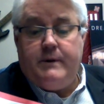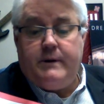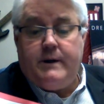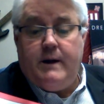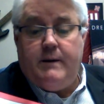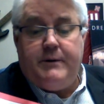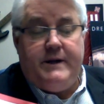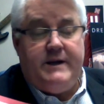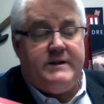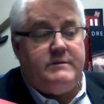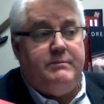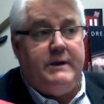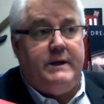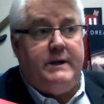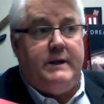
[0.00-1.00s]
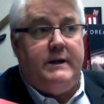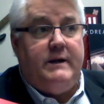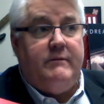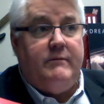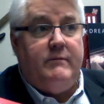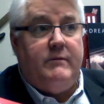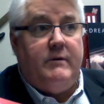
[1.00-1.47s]
company has been
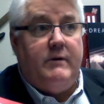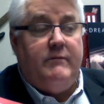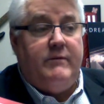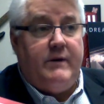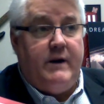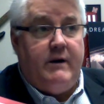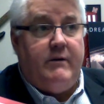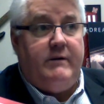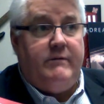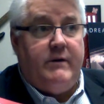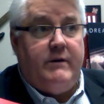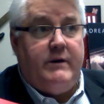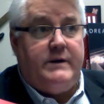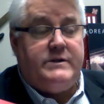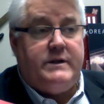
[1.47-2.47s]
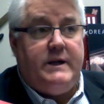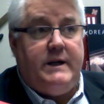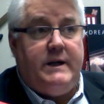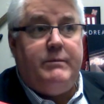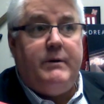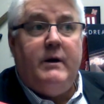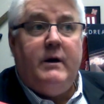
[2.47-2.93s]
very, very
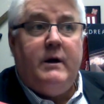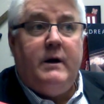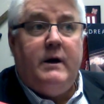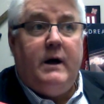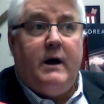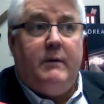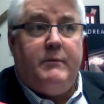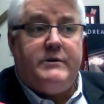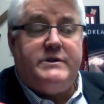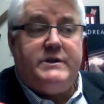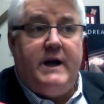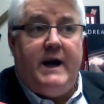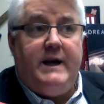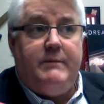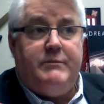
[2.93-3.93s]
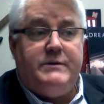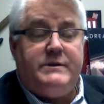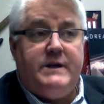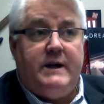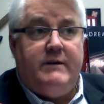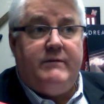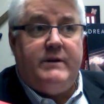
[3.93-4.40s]
steep. Almost
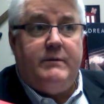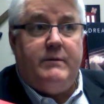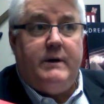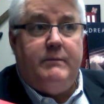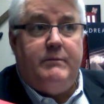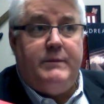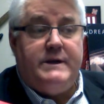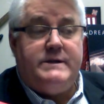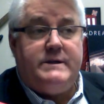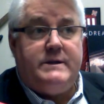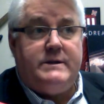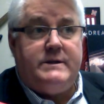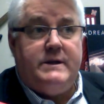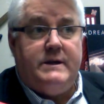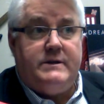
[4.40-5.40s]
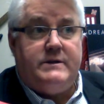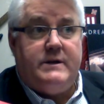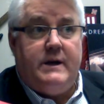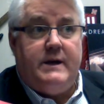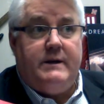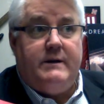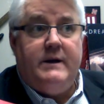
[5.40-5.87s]
90% of the business has
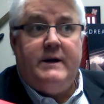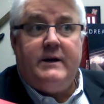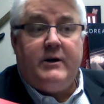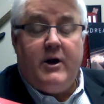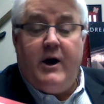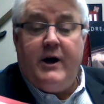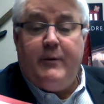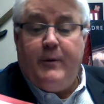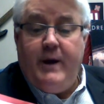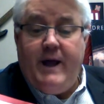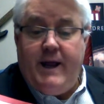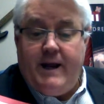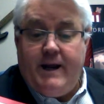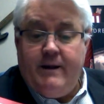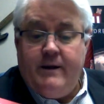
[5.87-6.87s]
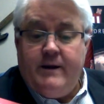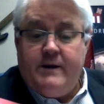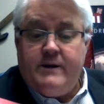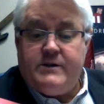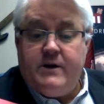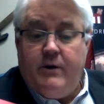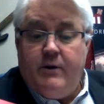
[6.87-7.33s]
gone away.
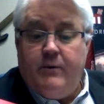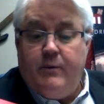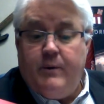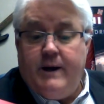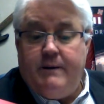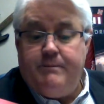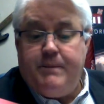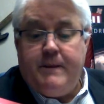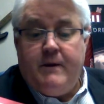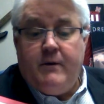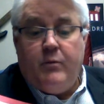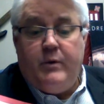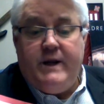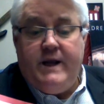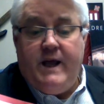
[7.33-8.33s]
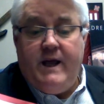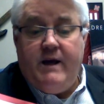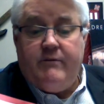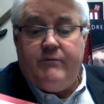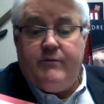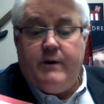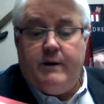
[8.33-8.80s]
So we
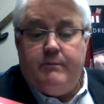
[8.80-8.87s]
have